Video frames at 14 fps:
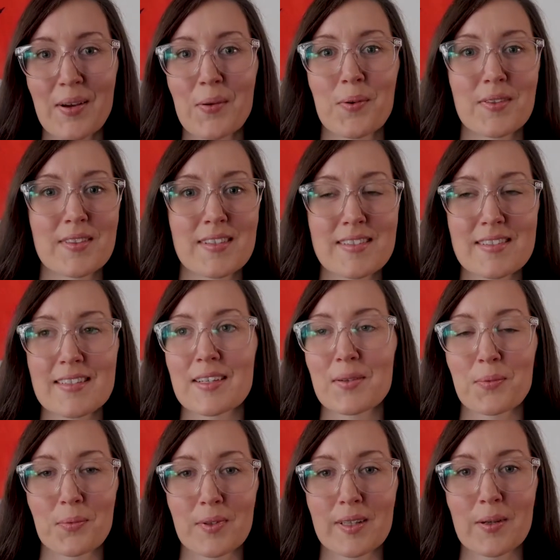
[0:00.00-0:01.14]
with this like
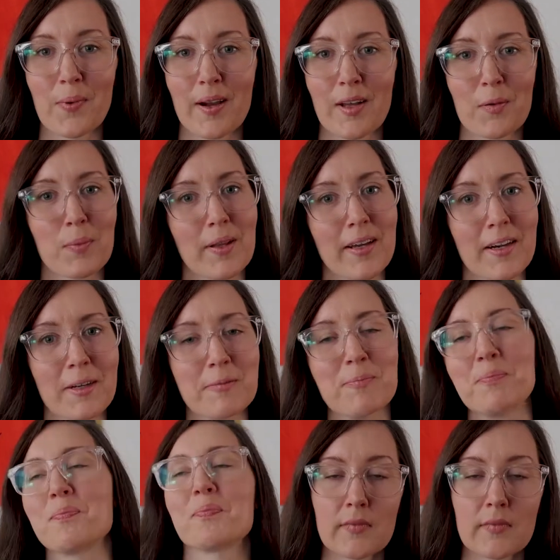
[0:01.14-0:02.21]
really wild player.